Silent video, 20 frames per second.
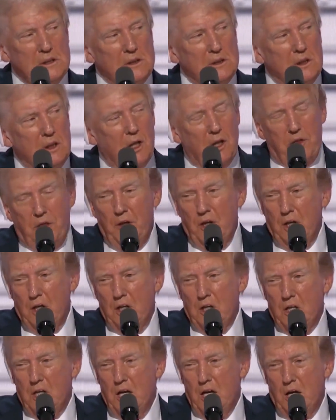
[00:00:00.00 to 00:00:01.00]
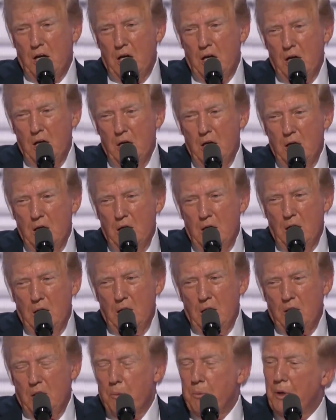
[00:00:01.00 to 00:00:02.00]
nothing can take
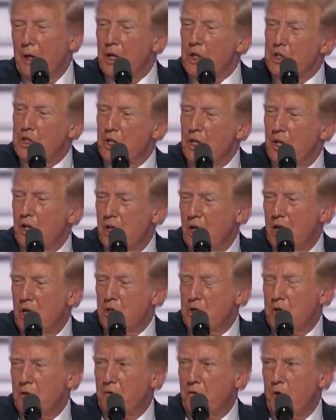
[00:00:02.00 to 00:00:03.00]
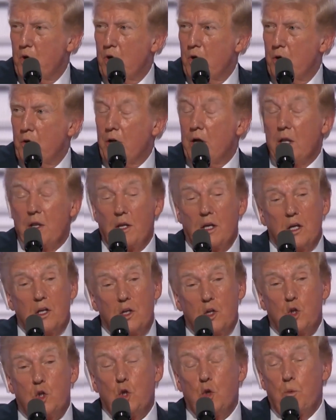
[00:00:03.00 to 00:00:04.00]
the place in the case of Corey and the
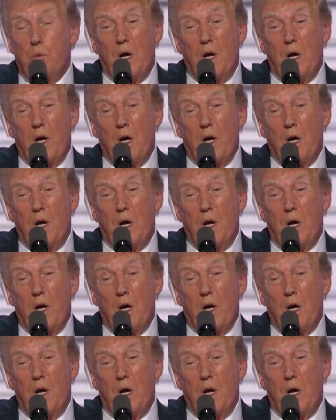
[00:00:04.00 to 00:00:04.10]
other two.